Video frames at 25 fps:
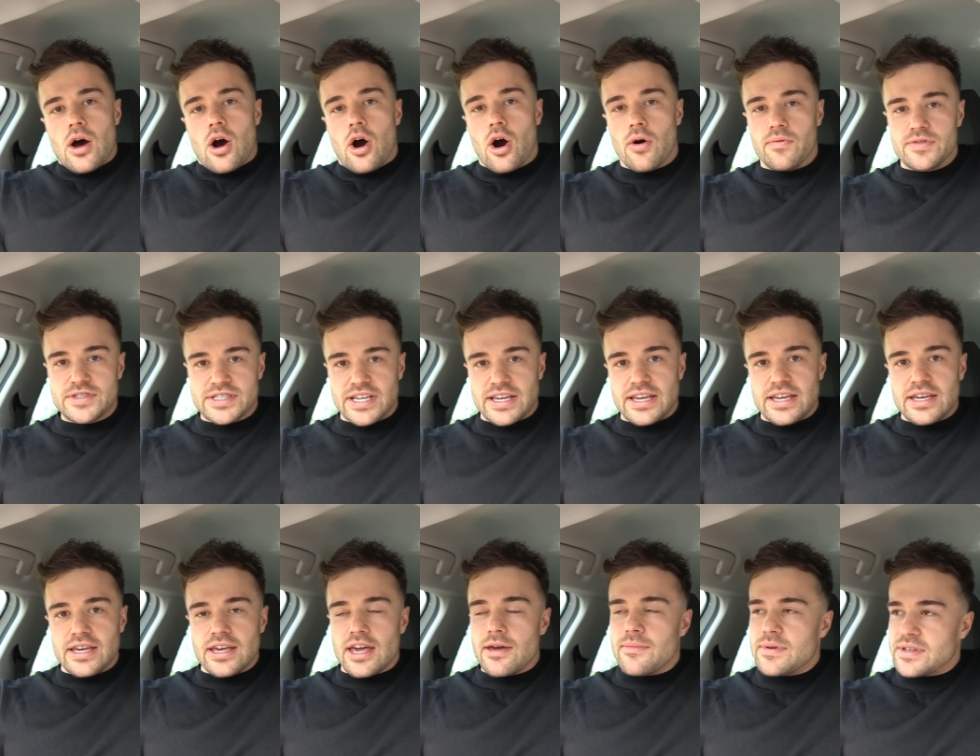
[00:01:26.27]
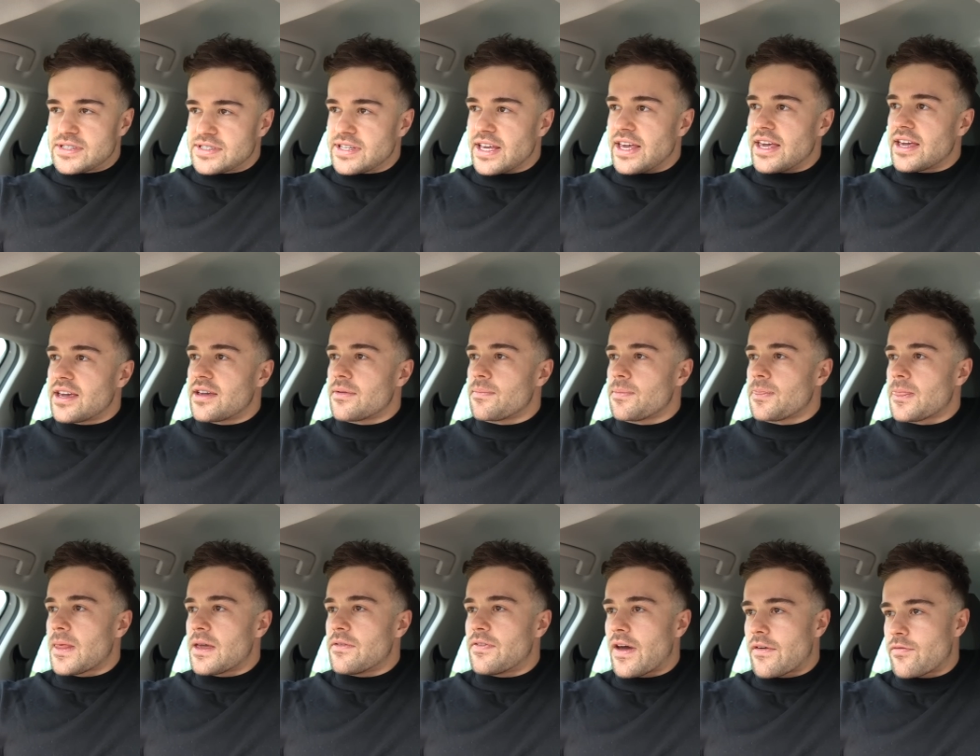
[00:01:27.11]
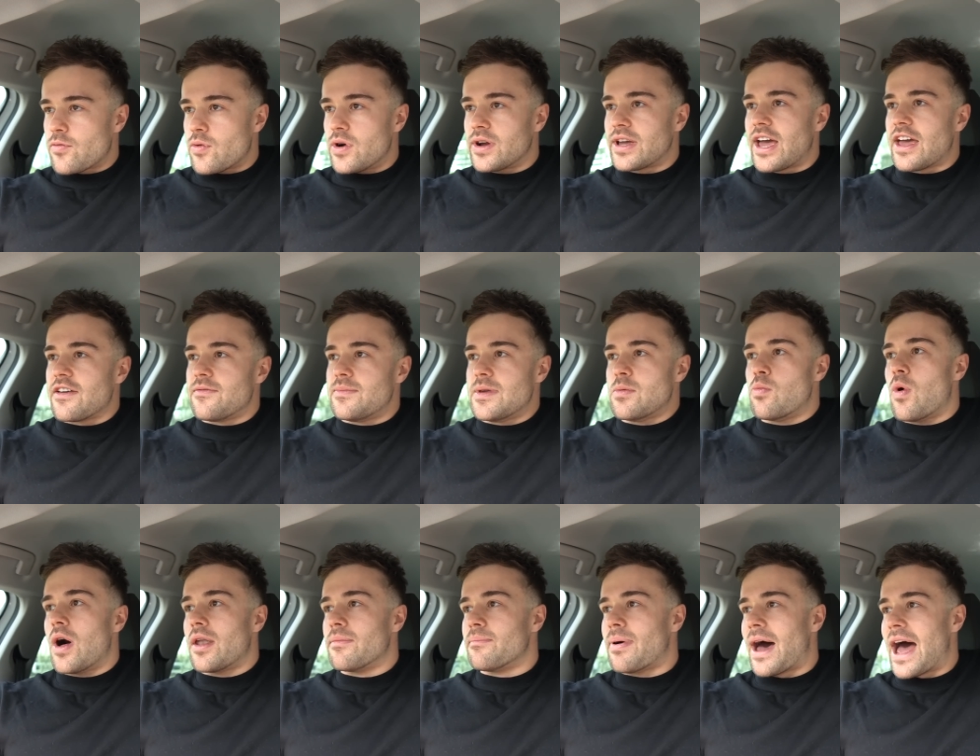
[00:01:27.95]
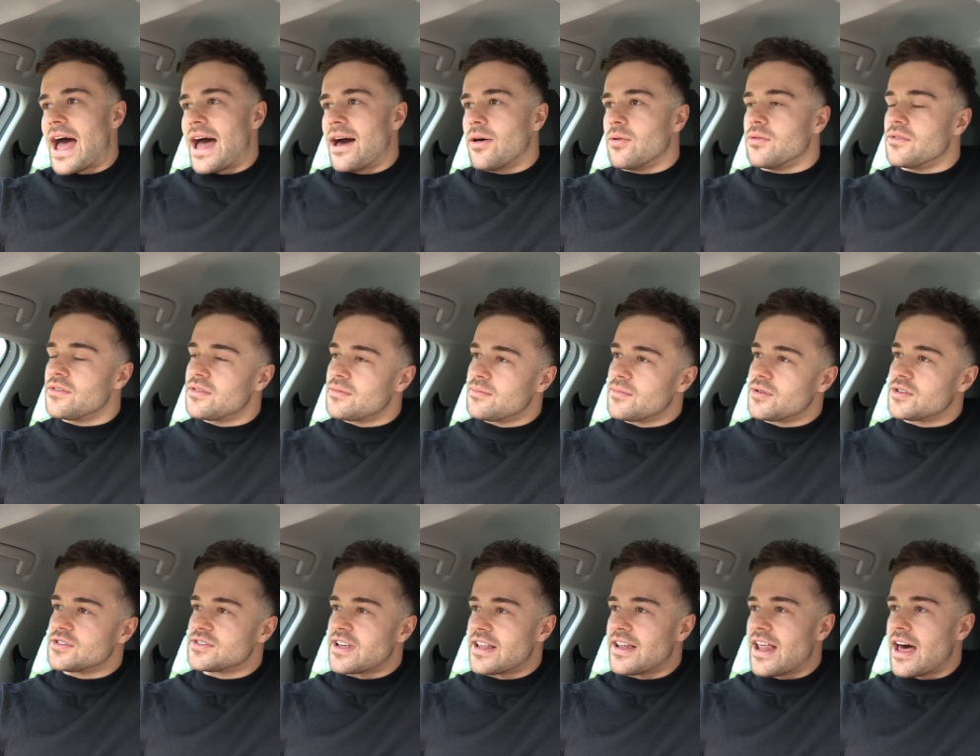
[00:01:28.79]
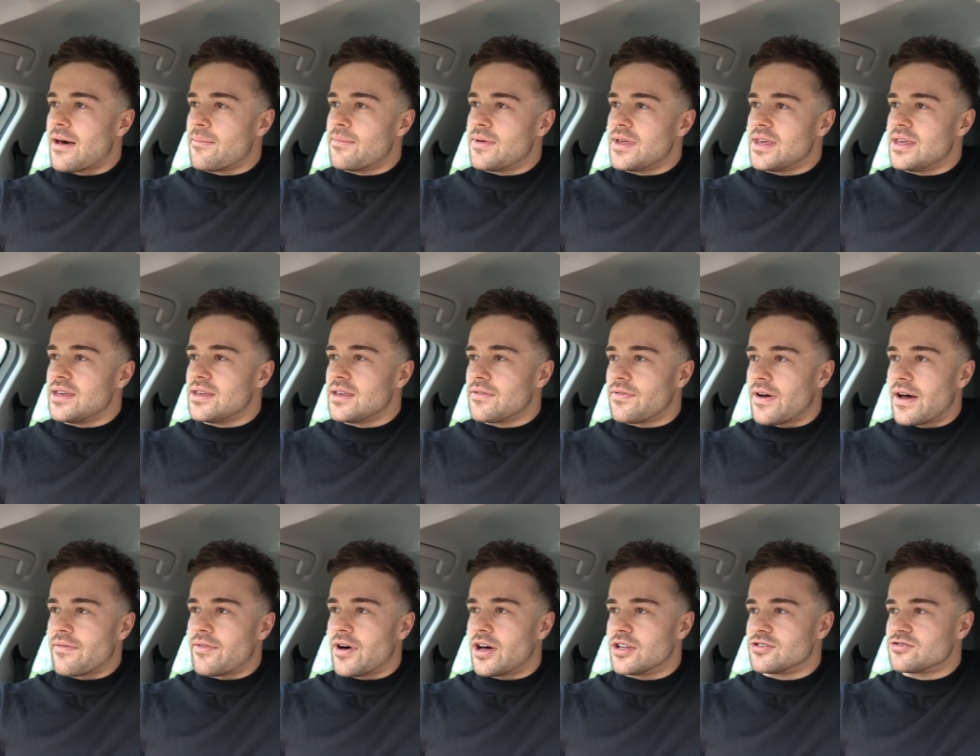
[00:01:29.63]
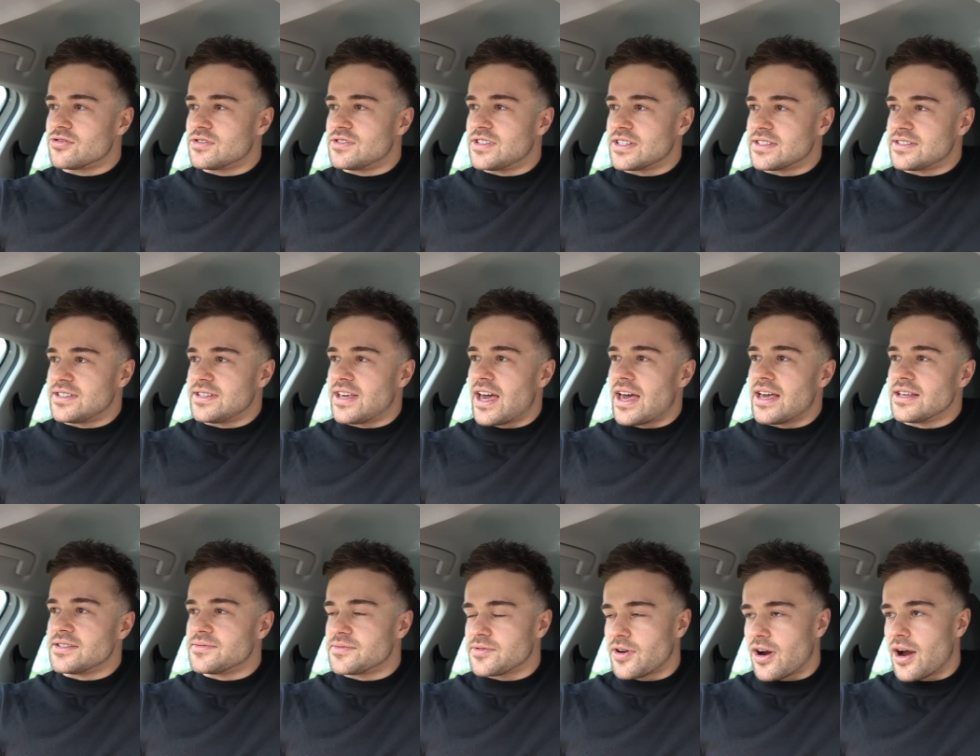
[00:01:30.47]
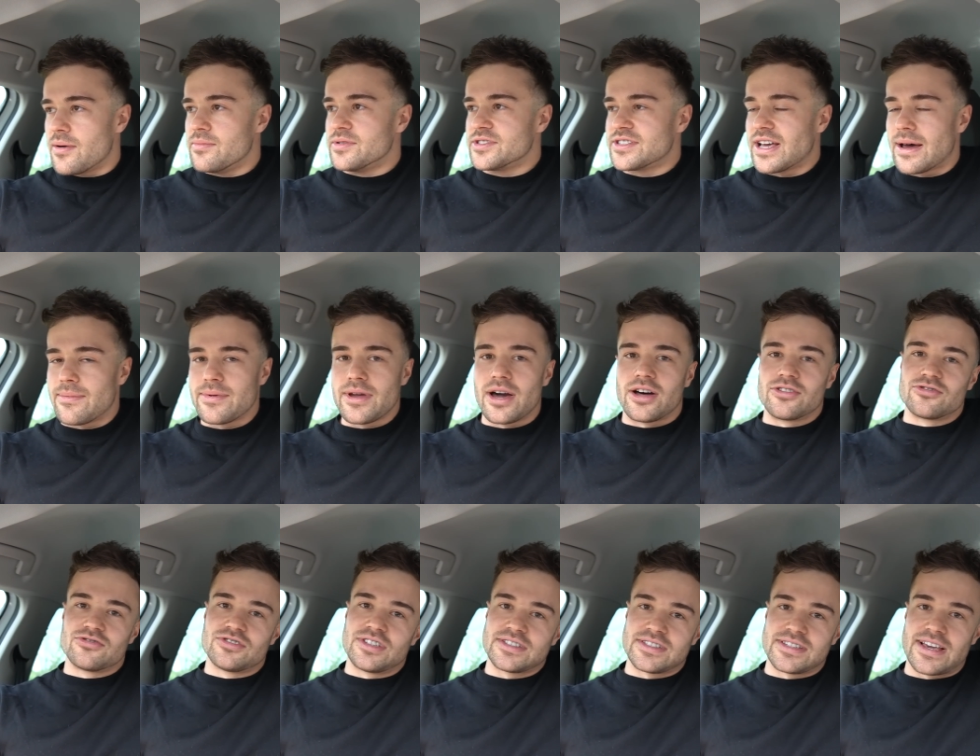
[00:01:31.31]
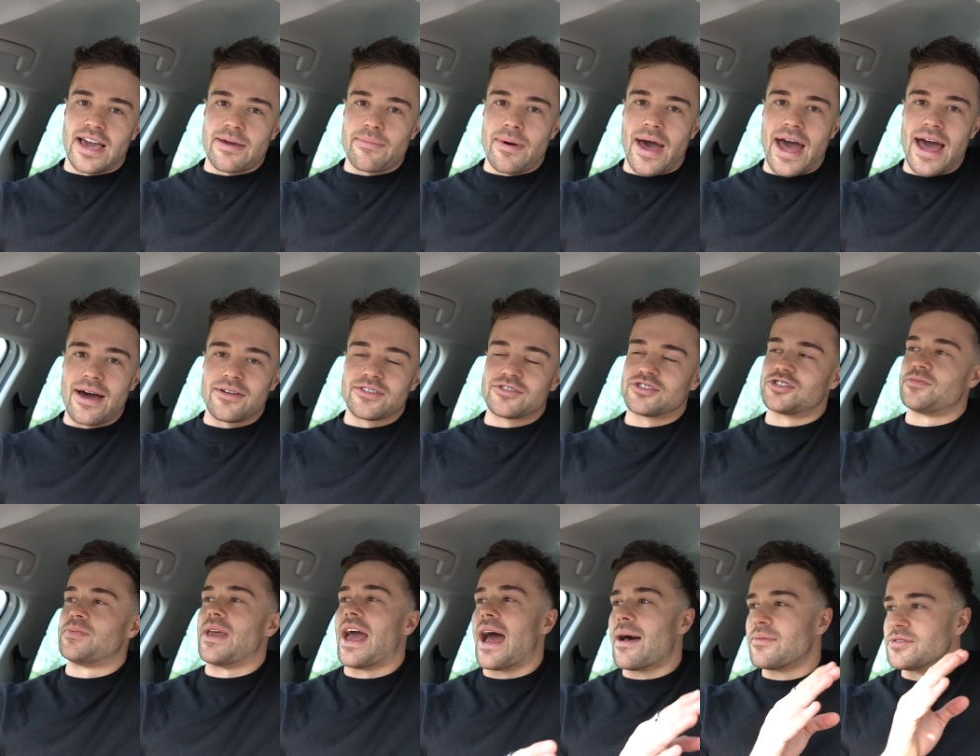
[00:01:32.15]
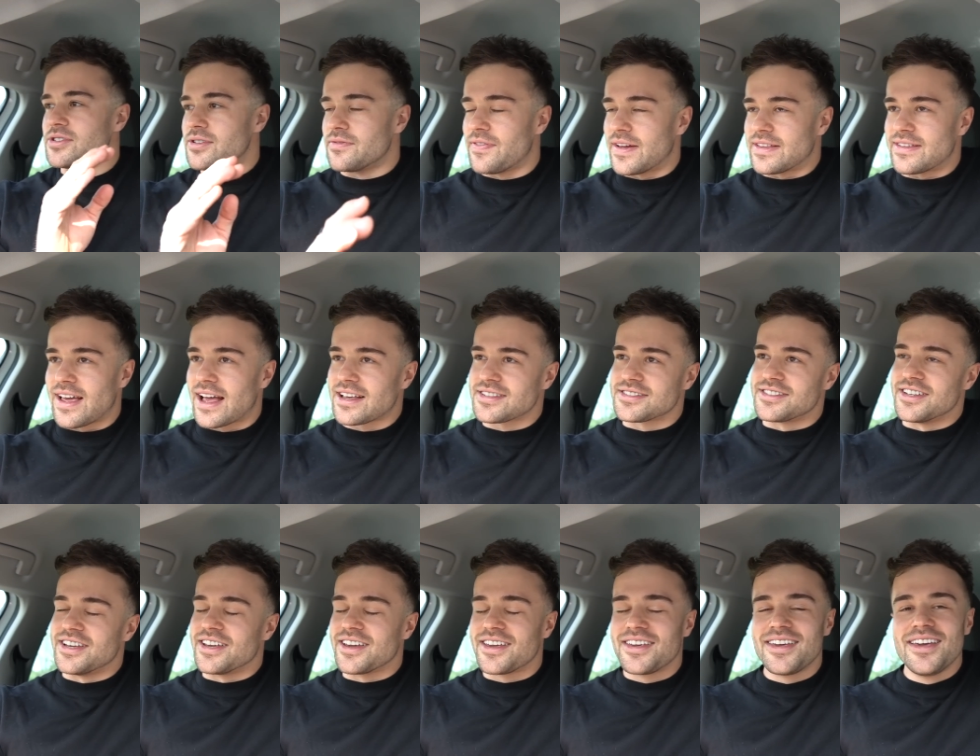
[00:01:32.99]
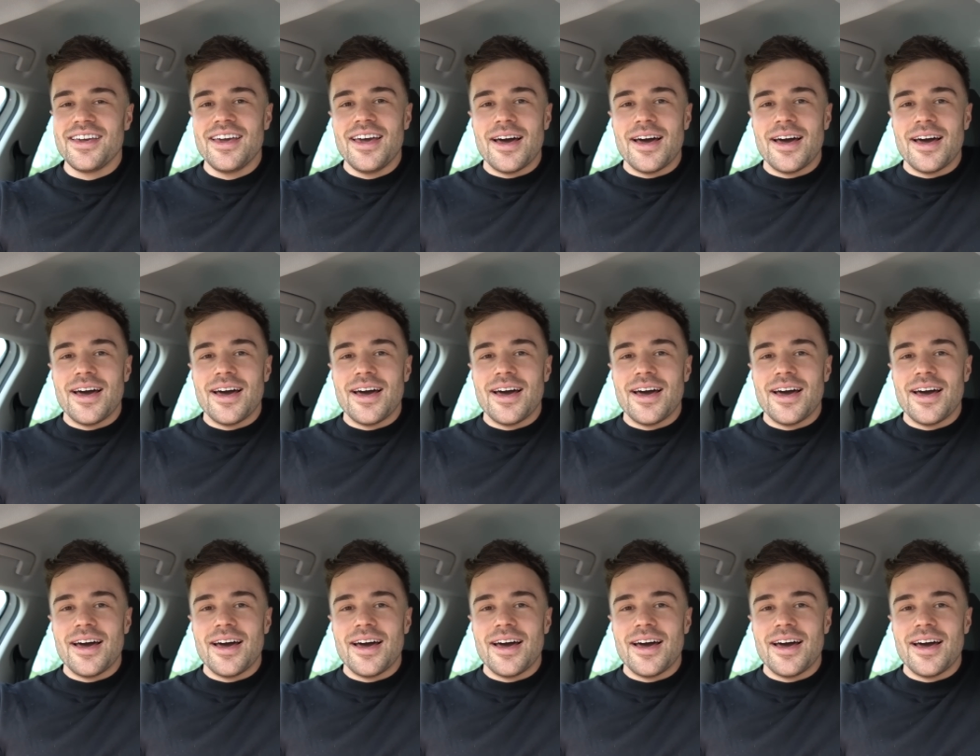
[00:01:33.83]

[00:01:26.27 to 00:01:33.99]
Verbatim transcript: Obviously, it'd be sick if everyone gave me one pound, because then that'd be, if I have 160k subscribers, that'd be 160k pounds, which would be absolutely fantastic.